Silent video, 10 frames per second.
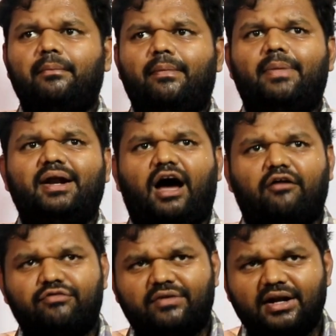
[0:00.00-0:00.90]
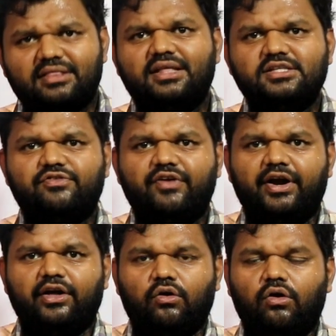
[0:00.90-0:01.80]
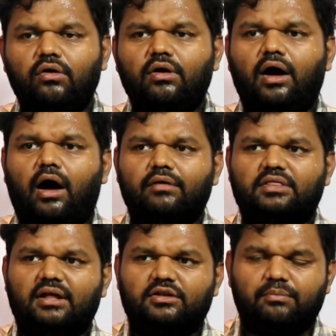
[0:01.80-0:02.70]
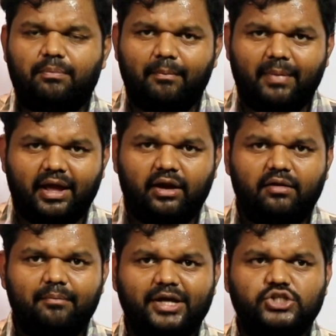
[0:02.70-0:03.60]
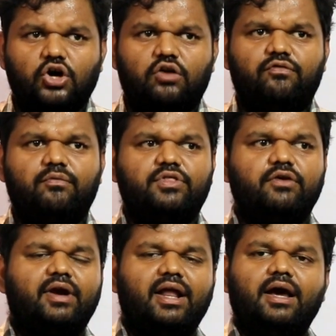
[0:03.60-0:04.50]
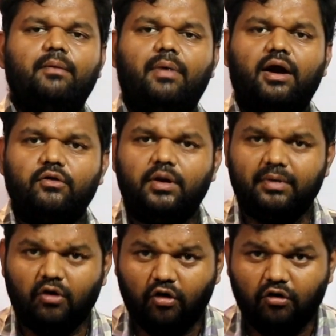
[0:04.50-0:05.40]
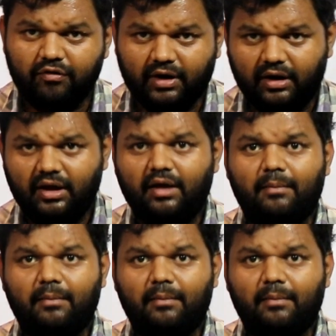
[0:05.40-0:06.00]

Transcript: but after this video the main major theoretical part will be over,